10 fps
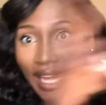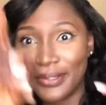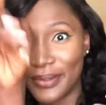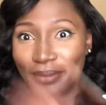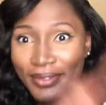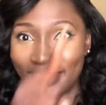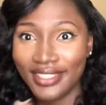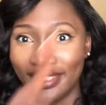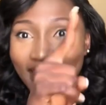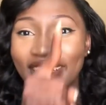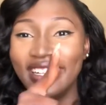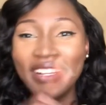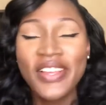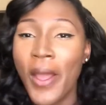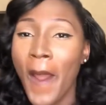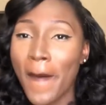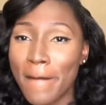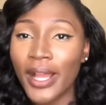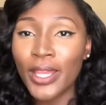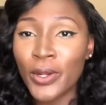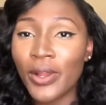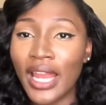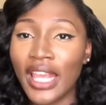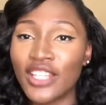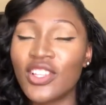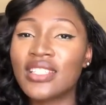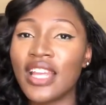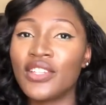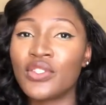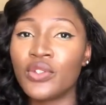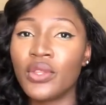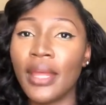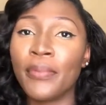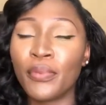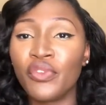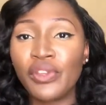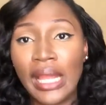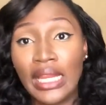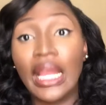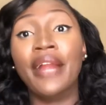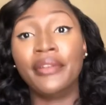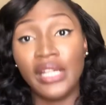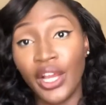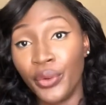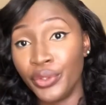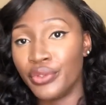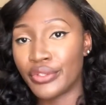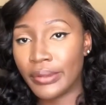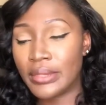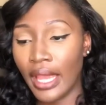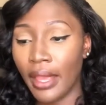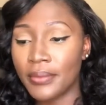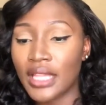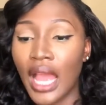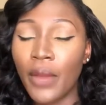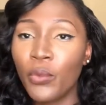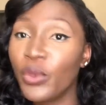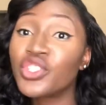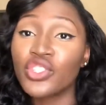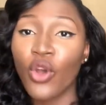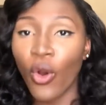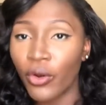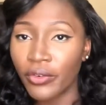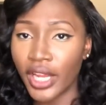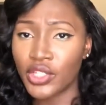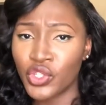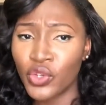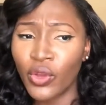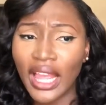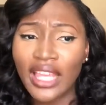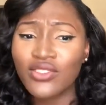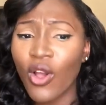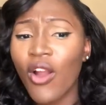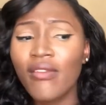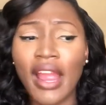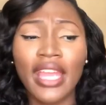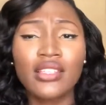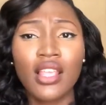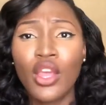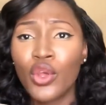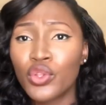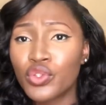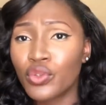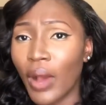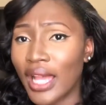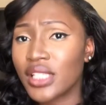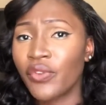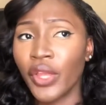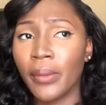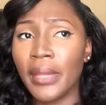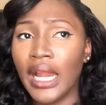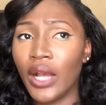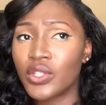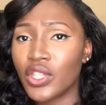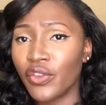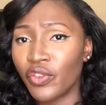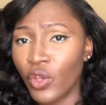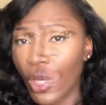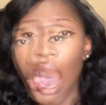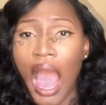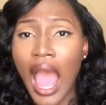Cancelled. But you know, like, it's just nice to know that people feel like they can rely on you sometimes, and which is all right. You know, like, it's all right to ask for a bailout if you are.